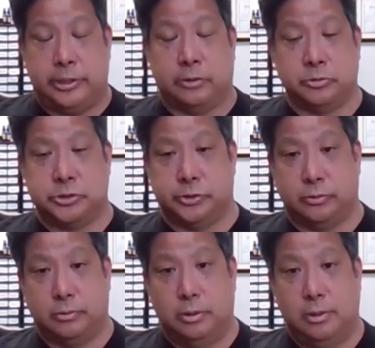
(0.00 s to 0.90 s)
the other
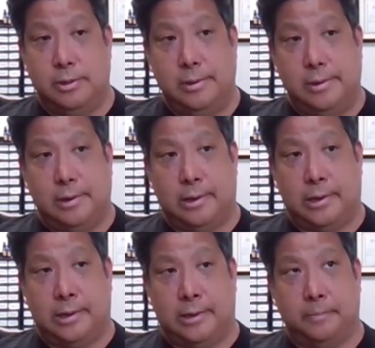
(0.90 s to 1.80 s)
two.
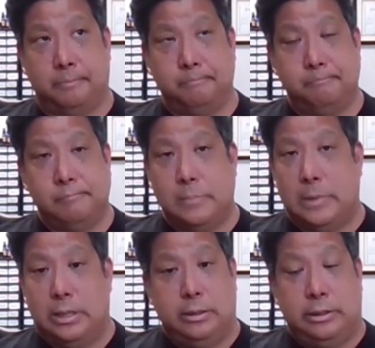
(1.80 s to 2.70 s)
Um,
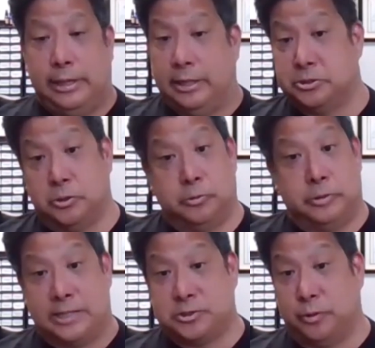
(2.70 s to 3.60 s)
and so
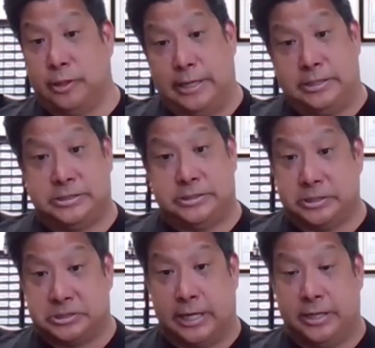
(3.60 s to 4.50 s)
that's when I
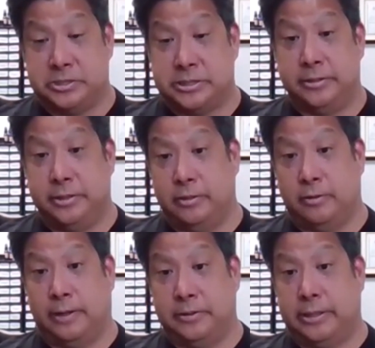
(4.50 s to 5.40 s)
decided to say,
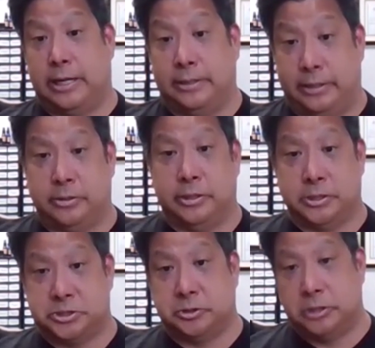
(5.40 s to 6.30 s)
I think I need
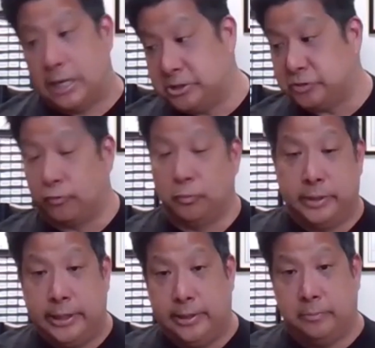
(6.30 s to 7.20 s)
this, not just for
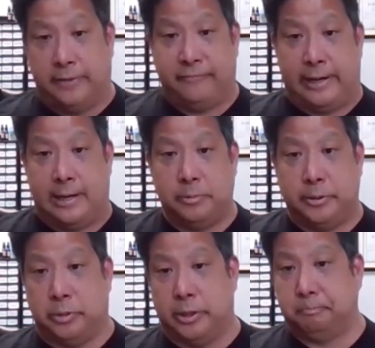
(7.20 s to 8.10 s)
me and my
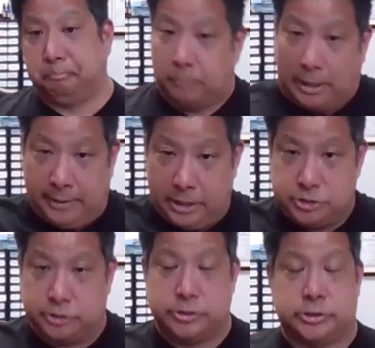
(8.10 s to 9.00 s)
family, but my
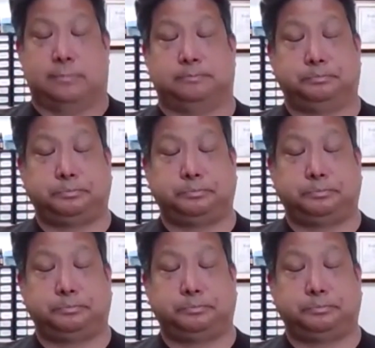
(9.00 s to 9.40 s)
patients.